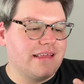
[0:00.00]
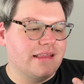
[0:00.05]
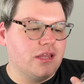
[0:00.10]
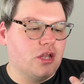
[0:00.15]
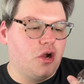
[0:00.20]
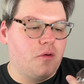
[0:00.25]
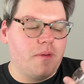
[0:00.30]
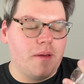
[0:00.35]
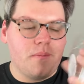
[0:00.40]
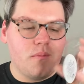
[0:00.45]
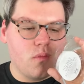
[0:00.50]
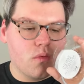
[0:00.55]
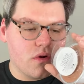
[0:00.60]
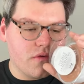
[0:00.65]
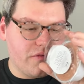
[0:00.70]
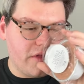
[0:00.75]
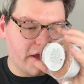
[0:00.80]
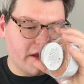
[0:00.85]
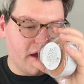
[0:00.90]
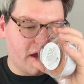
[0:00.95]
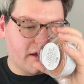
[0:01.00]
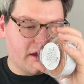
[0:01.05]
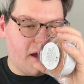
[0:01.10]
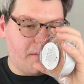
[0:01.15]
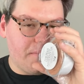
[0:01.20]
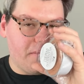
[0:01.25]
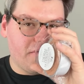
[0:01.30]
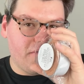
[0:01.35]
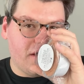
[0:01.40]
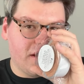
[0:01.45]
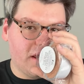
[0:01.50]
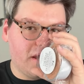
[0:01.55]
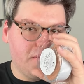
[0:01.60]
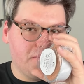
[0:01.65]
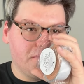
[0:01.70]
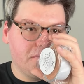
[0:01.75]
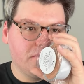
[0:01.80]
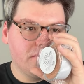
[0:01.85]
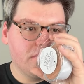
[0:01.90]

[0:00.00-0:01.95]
little bit more like a cup of honey.